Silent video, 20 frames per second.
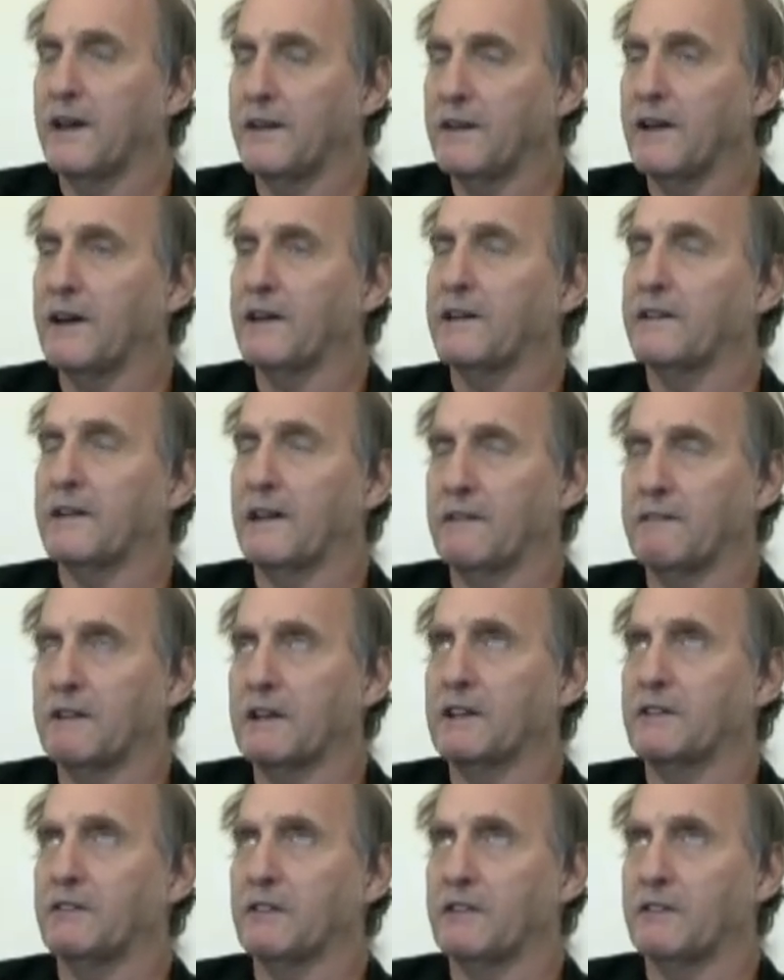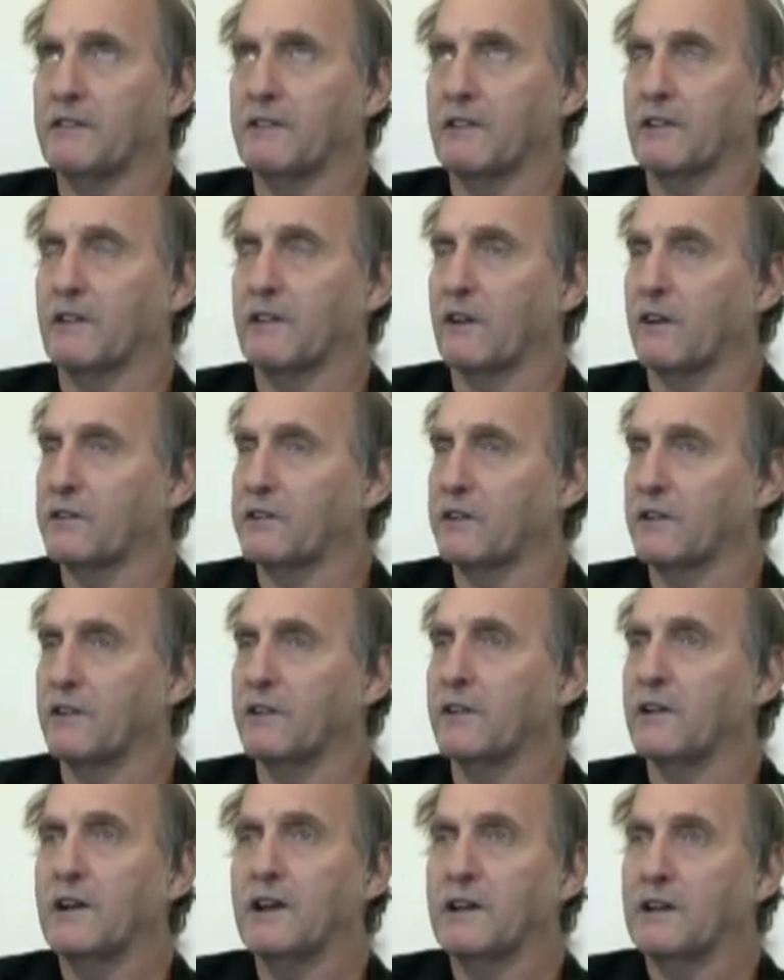That makes me feel closer.
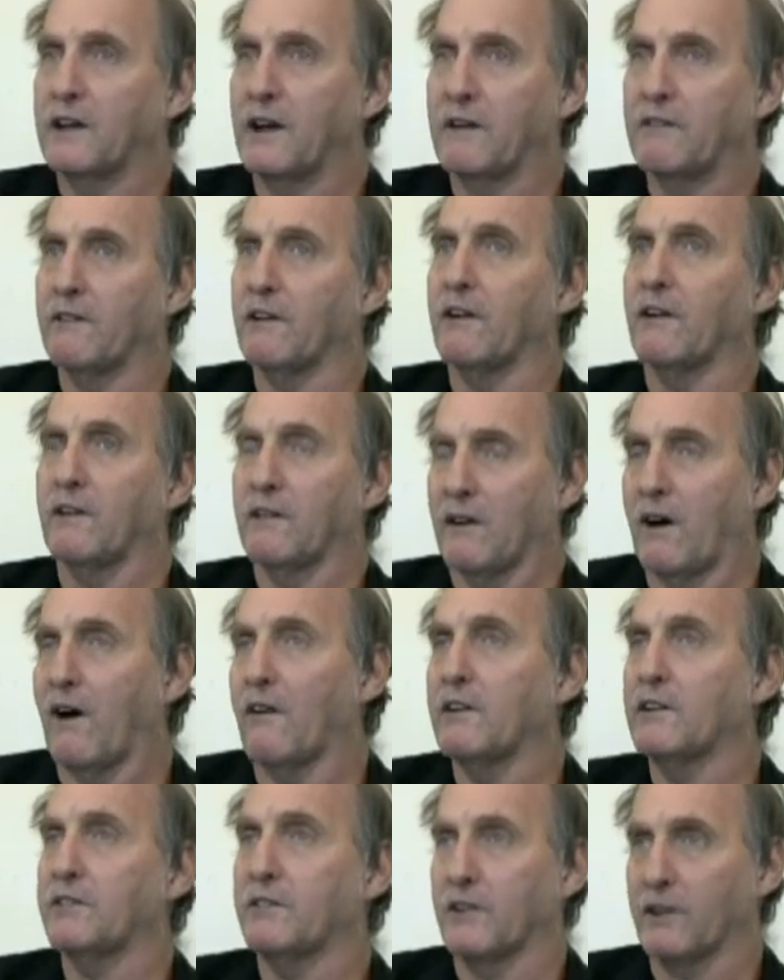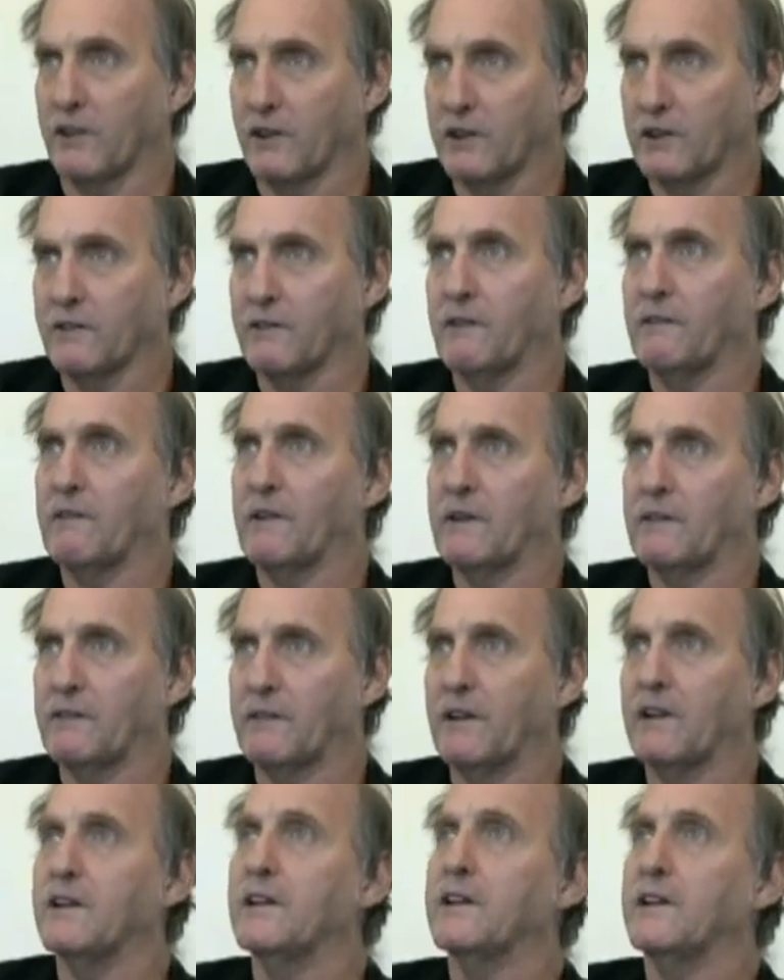I always feel close to my mother,
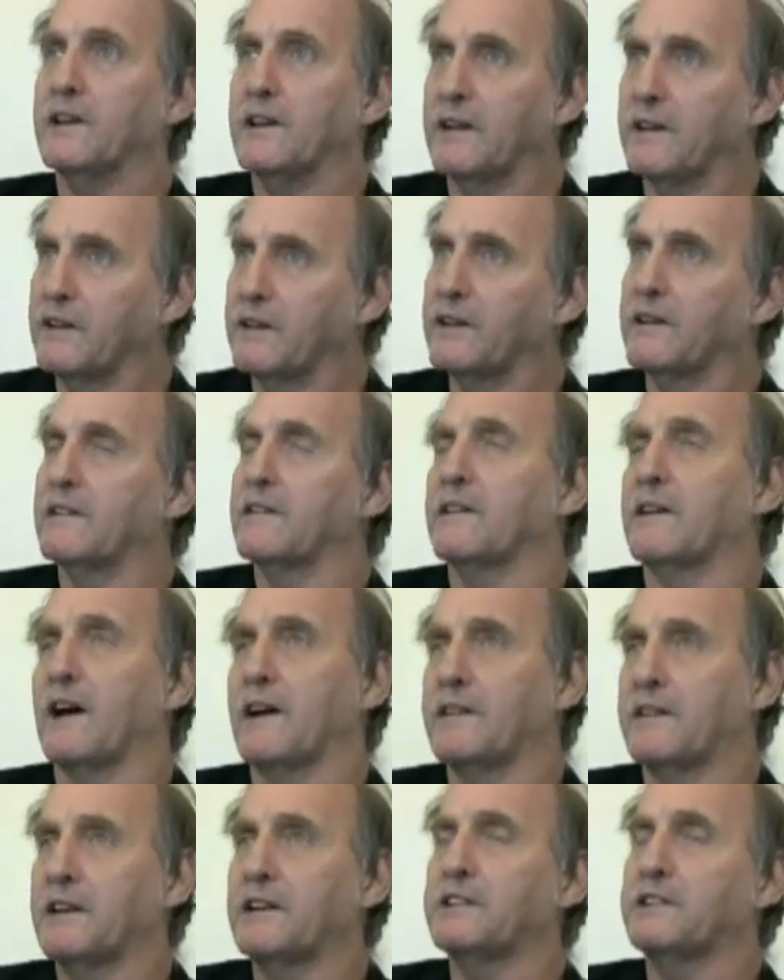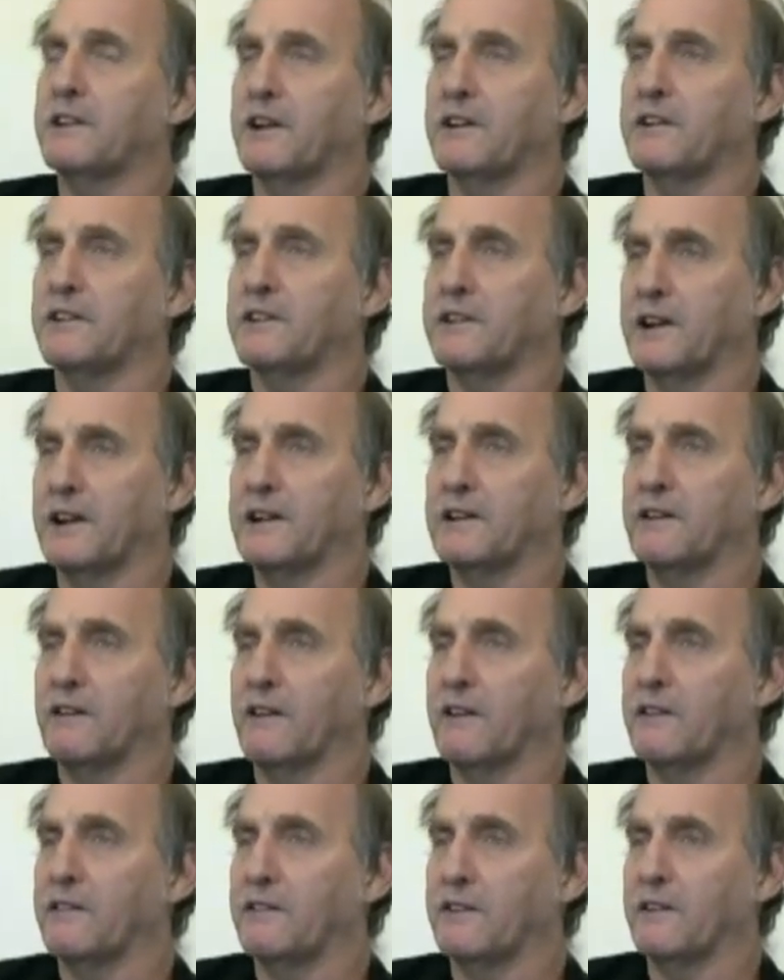but I think she understands how
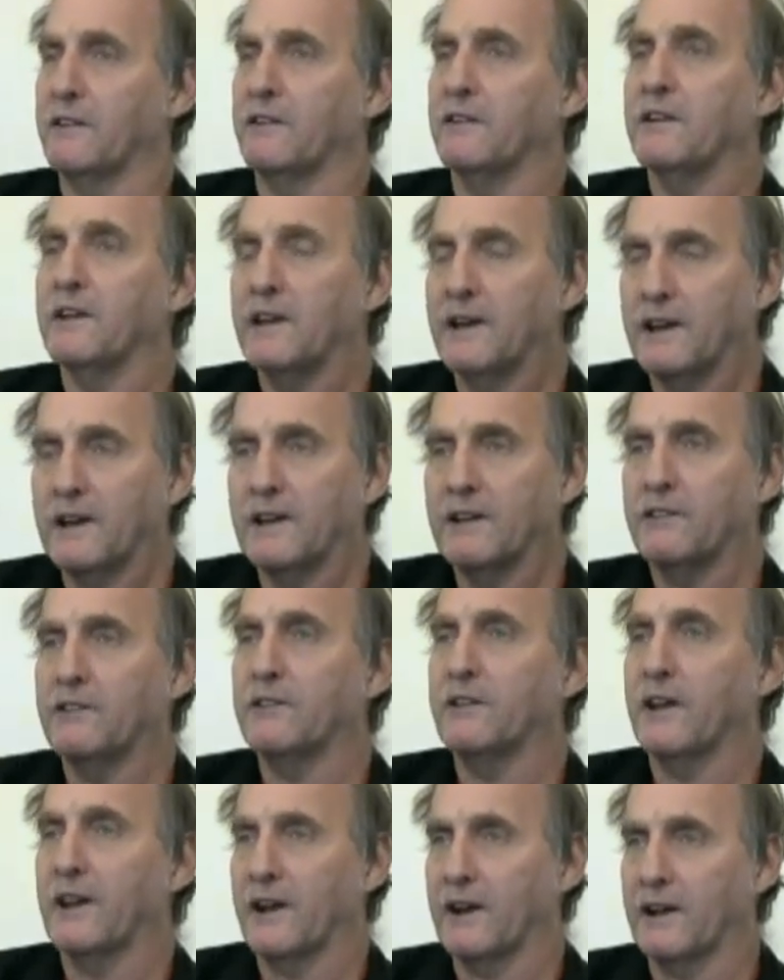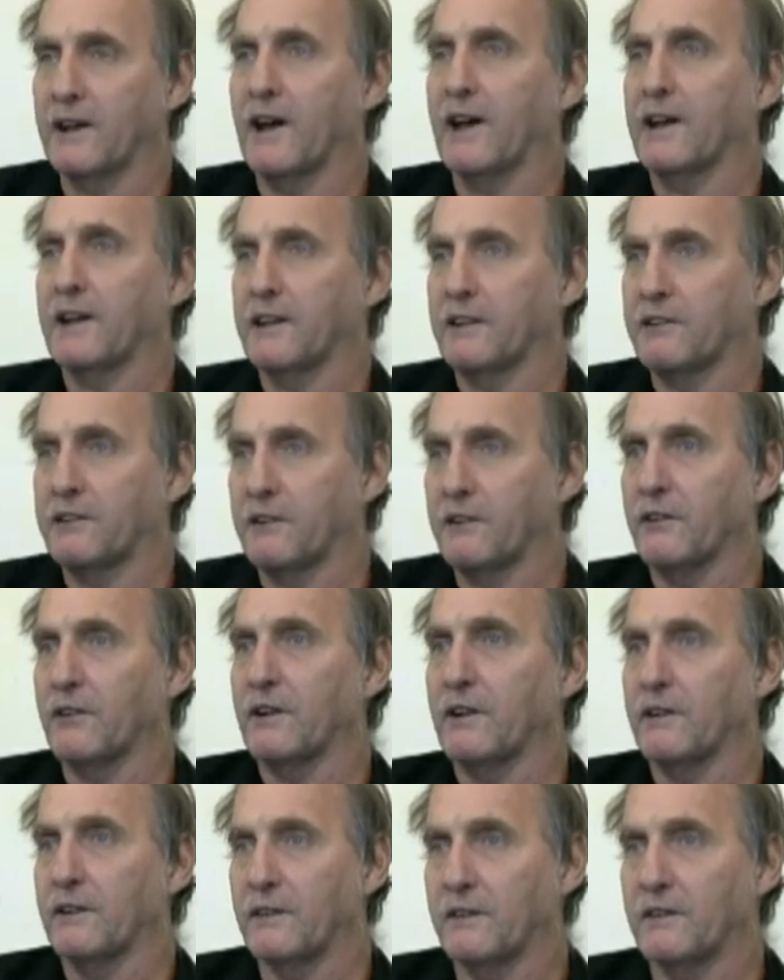I feel, and through that I get through it.